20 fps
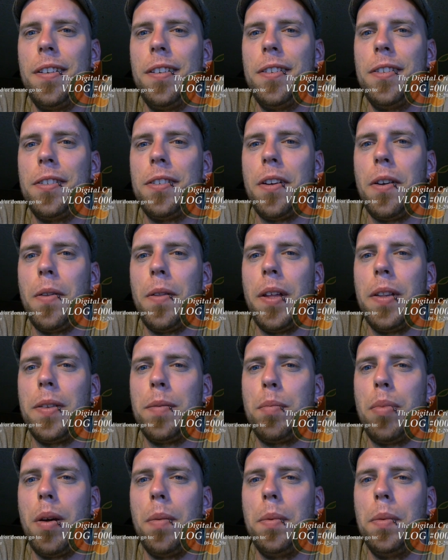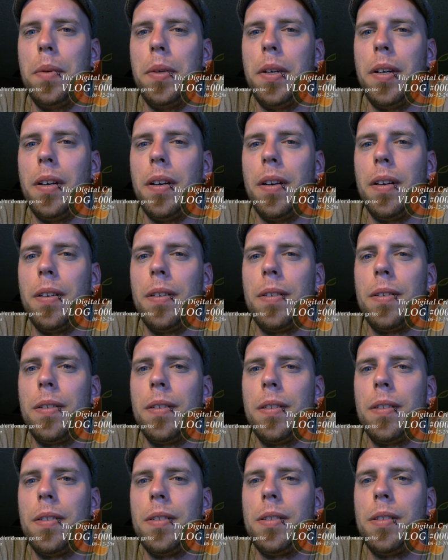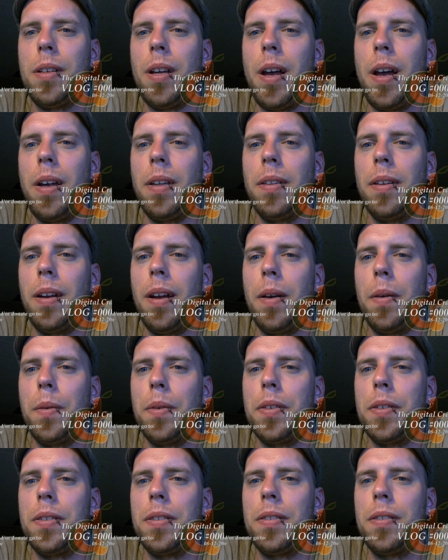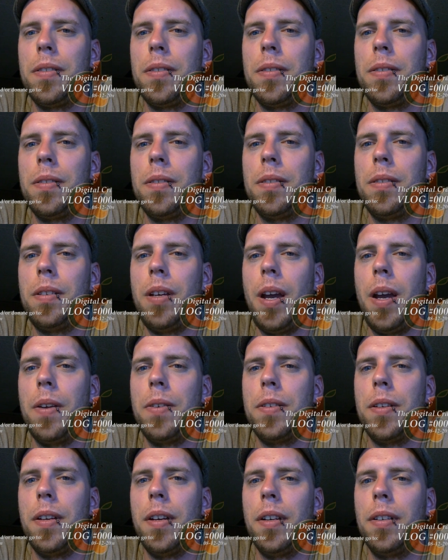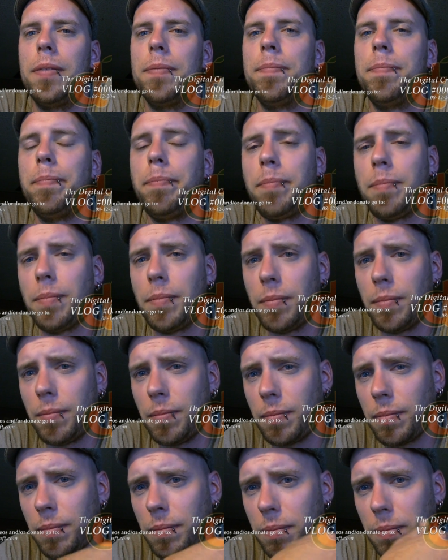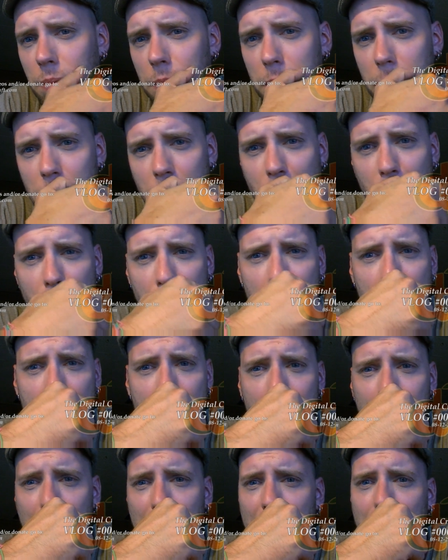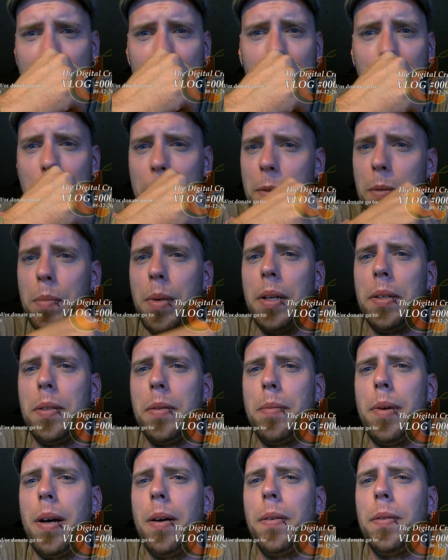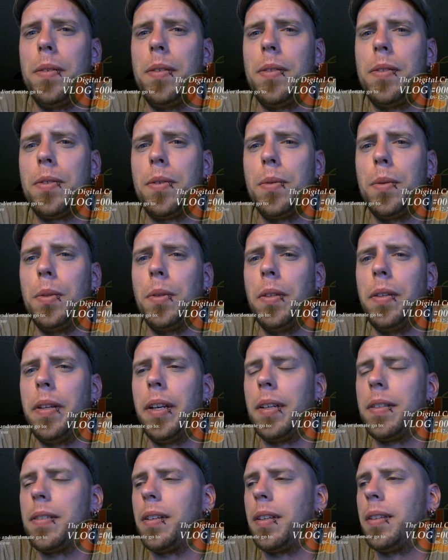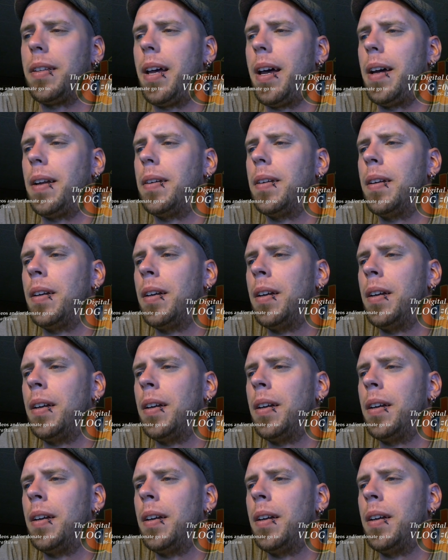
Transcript: So that's probably a sign that I was tangenting a little too much about school and things like that.